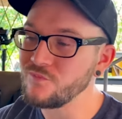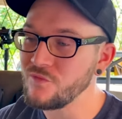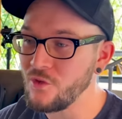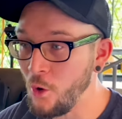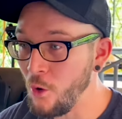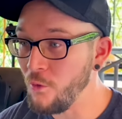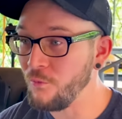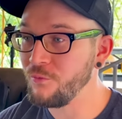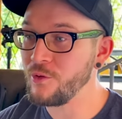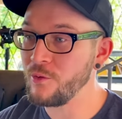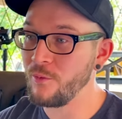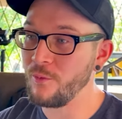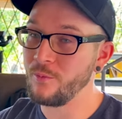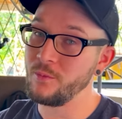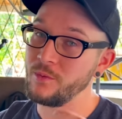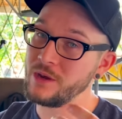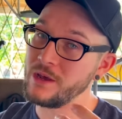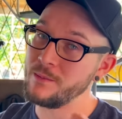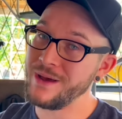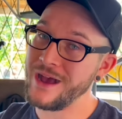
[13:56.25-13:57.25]
And hopefully when
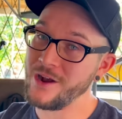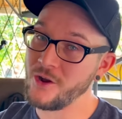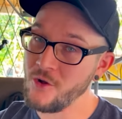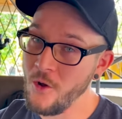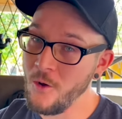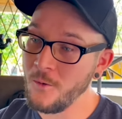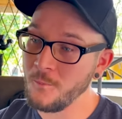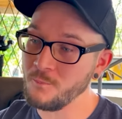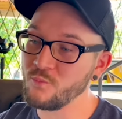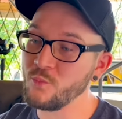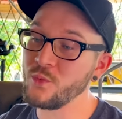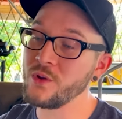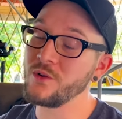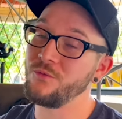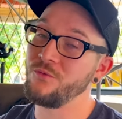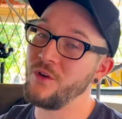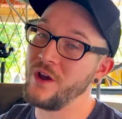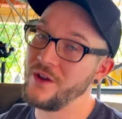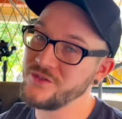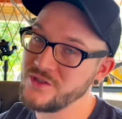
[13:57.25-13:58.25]
we get back home, we can
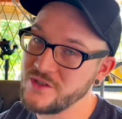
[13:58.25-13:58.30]
find